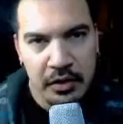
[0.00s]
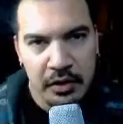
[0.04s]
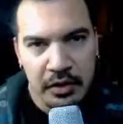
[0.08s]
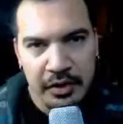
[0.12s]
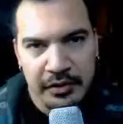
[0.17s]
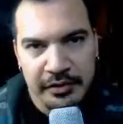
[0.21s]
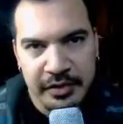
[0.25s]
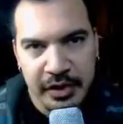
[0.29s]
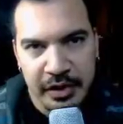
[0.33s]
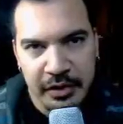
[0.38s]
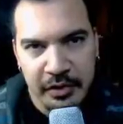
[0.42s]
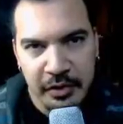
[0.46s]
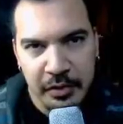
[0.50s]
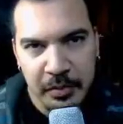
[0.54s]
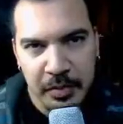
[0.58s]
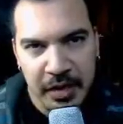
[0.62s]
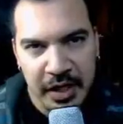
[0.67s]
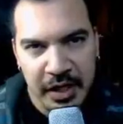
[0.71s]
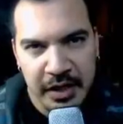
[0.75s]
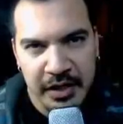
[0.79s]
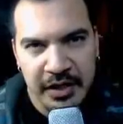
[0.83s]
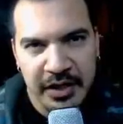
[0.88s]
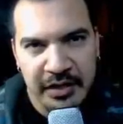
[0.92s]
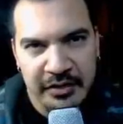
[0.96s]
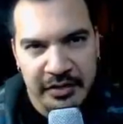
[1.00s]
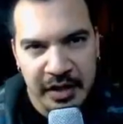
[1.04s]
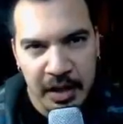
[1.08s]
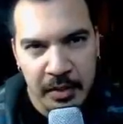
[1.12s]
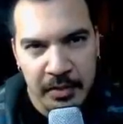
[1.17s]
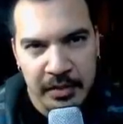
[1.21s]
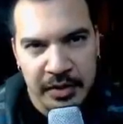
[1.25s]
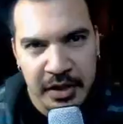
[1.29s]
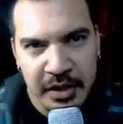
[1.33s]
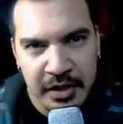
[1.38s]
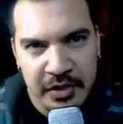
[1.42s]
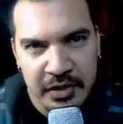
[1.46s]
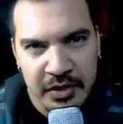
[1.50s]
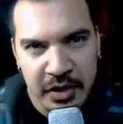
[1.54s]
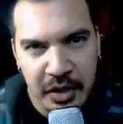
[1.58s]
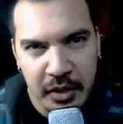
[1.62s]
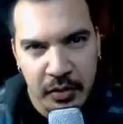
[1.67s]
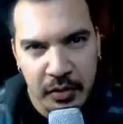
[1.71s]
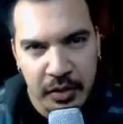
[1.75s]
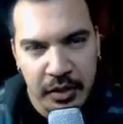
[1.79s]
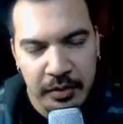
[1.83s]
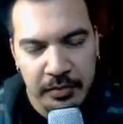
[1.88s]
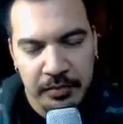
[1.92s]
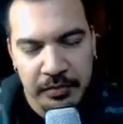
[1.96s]
Let's take a look back and examine that,
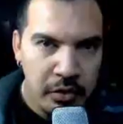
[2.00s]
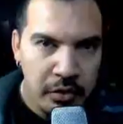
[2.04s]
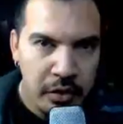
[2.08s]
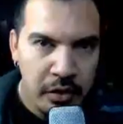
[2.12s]
shall we?